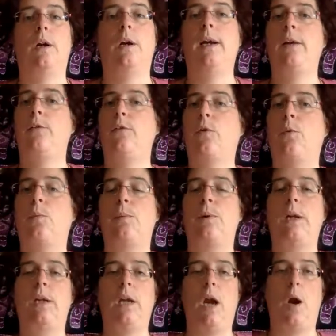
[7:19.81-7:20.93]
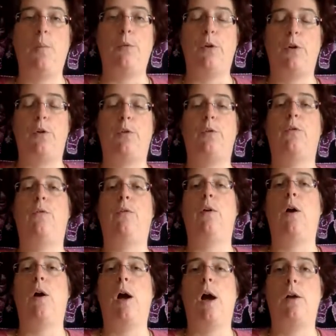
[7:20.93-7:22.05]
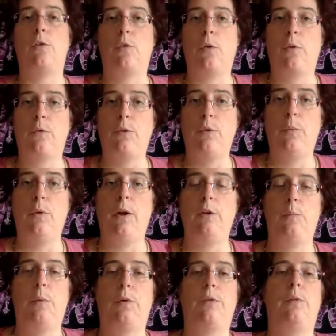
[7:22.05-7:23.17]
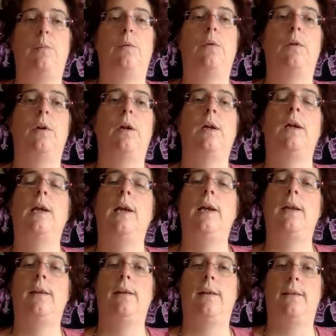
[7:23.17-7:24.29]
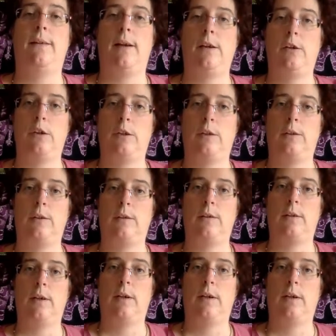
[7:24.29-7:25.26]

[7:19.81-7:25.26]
It's completely up to you to feel as comfortable as possible in these sessions.